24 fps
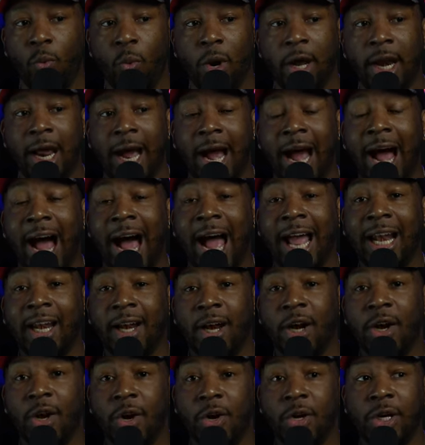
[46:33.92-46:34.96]
and what
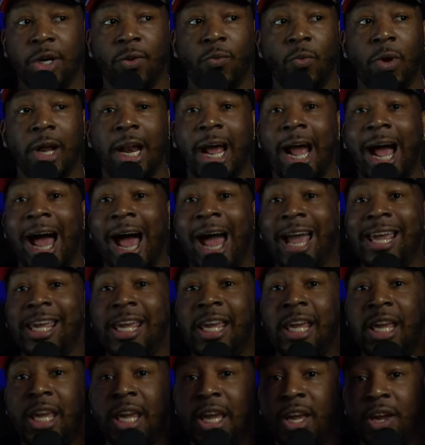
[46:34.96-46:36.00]
I learned and what
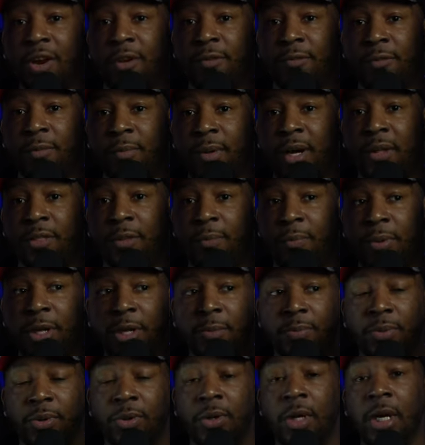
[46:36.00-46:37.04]
I hear from other
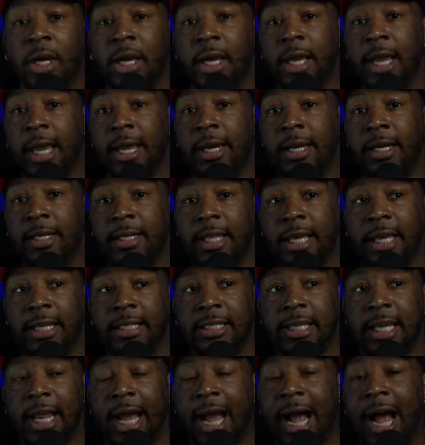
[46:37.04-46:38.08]
people and the
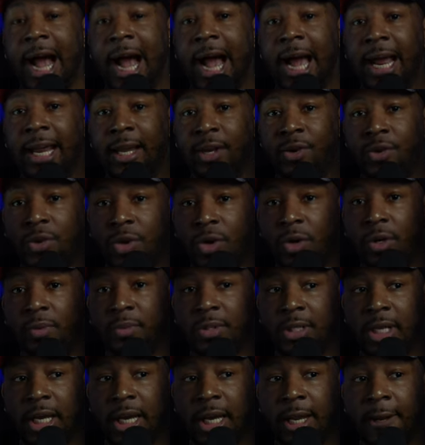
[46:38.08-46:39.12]
things that I, you
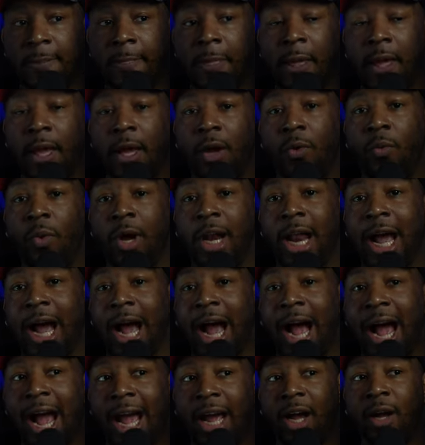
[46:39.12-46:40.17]
know what I'm saying,
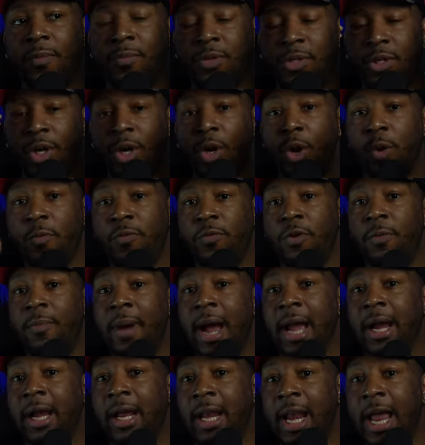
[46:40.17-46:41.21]
what I observe
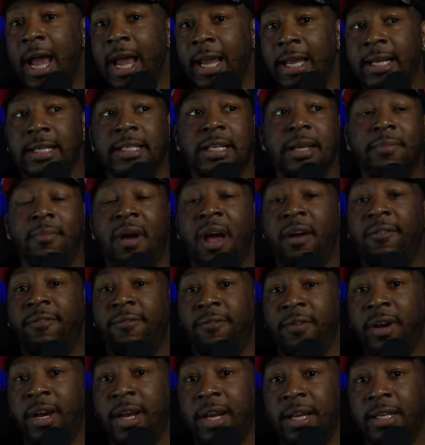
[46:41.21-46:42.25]
from my clients and
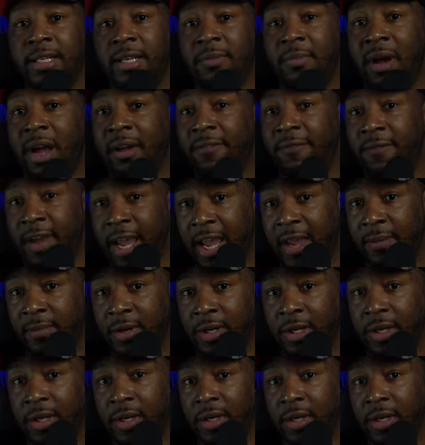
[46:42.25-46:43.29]
my friends and my
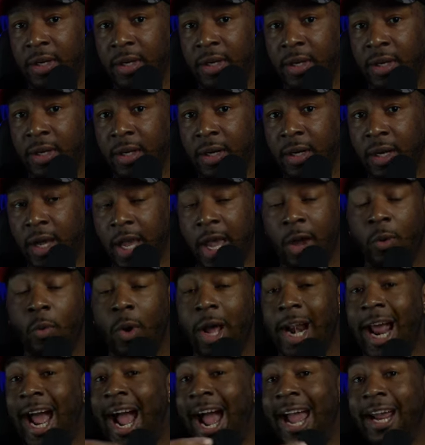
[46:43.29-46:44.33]
family
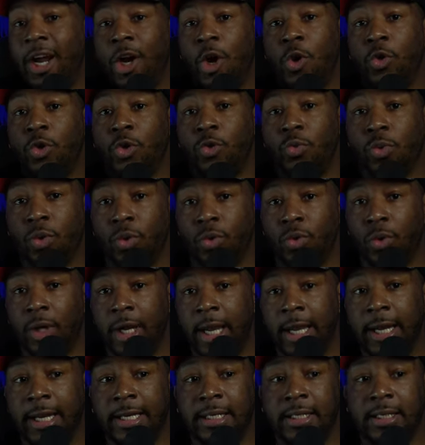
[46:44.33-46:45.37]
and what I go through.
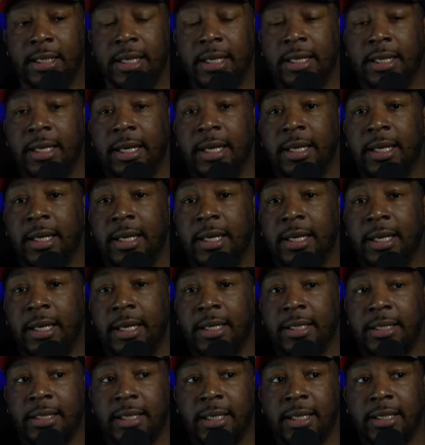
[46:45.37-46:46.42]
And it's it, it,
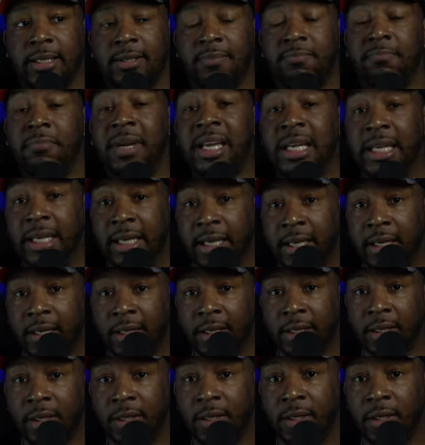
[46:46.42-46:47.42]
it it's it's me.